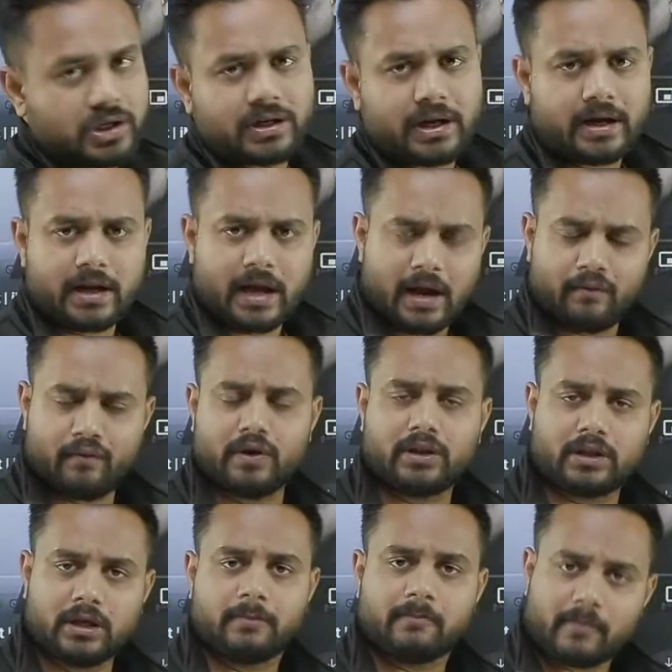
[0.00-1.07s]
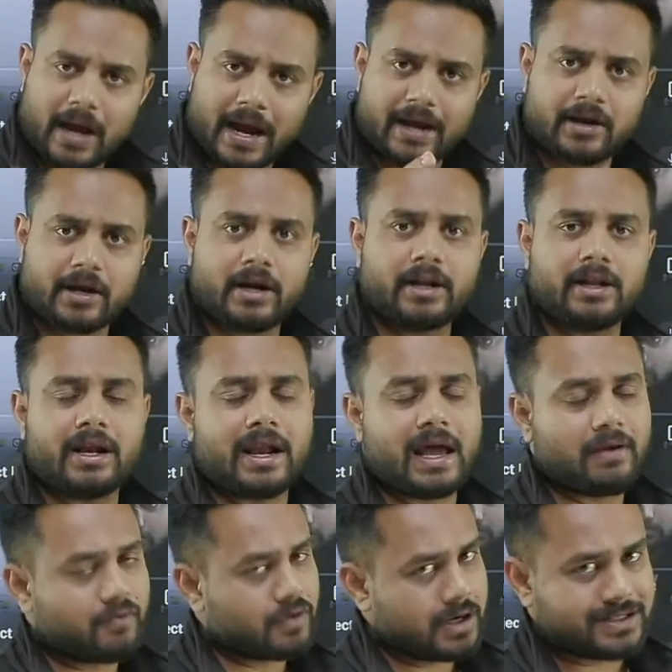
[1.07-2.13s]
and everything I did in a
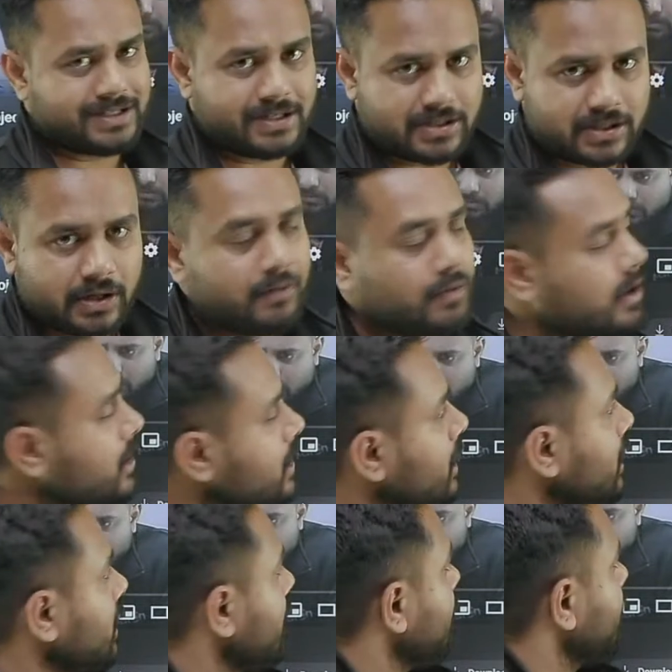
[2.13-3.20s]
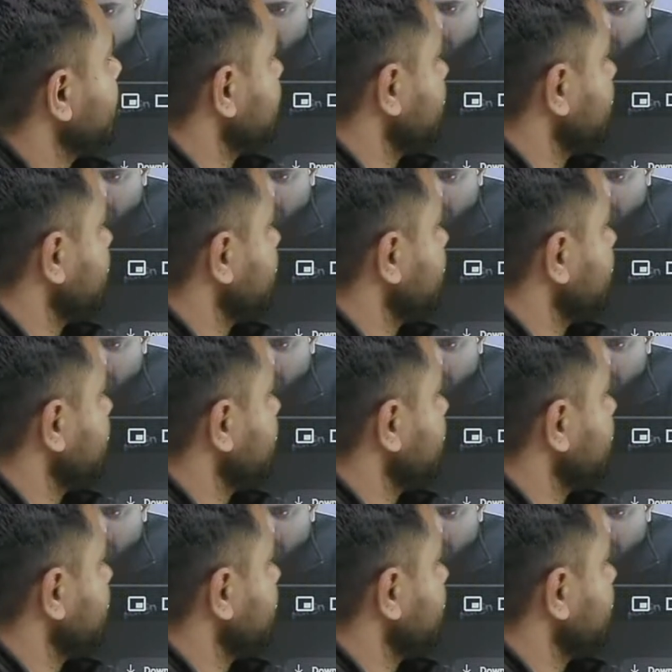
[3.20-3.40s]
live class itself. And